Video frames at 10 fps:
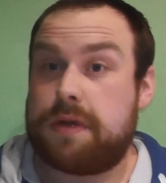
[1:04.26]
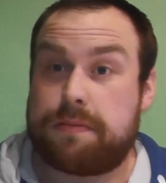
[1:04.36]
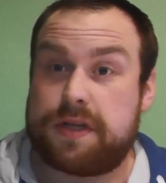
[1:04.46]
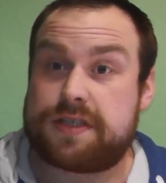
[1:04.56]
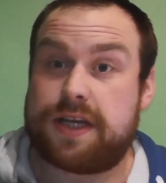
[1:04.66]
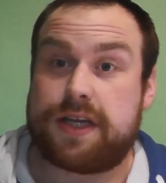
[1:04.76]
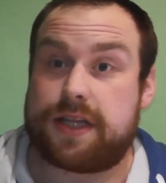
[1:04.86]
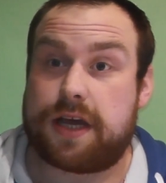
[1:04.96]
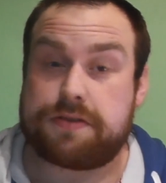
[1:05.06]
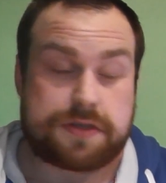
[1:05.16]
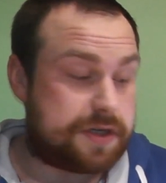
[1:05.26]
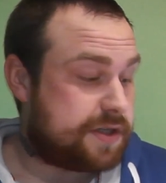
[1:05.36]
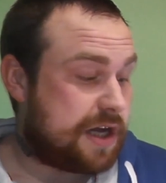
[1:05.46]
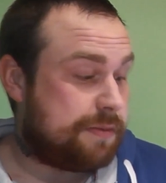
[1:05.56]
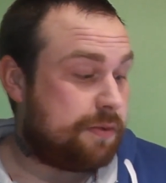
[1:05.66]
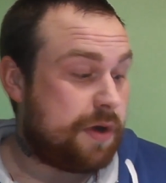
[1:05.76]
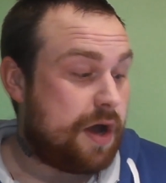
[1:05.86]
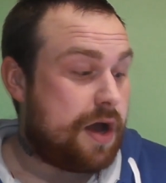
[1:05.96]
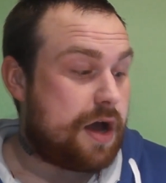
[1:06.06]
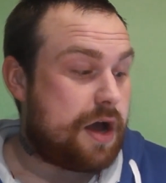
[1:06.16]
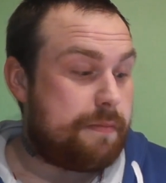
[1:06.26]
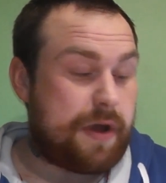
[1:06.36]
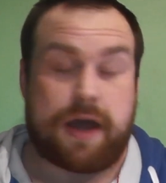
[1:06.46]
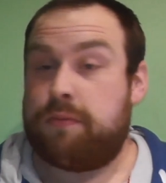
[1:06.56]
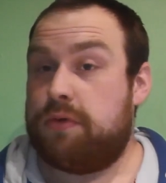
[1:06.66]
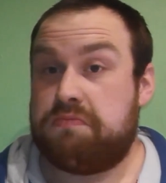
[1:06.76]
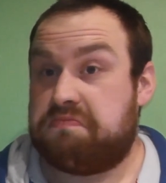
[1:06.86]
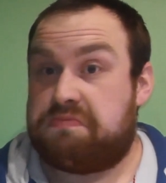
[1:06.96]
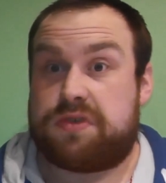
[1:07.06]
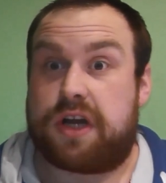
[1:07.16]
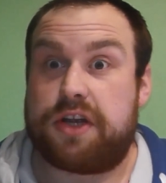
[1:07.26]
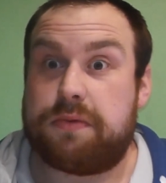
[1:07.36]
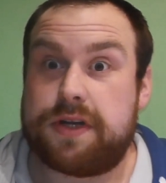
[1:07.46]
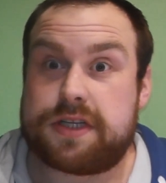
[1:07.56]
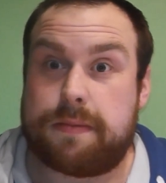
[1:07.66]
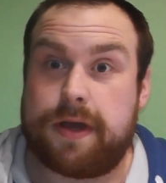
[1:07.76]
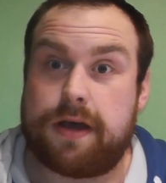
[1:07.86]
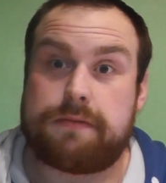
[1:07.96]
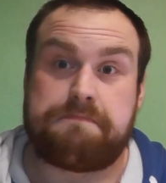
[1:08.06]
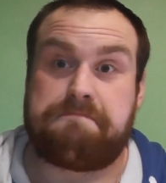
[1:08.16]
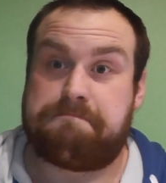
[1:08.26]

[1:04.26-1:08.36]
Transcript: yep, let's take it down to the table and we'll show you what it's about.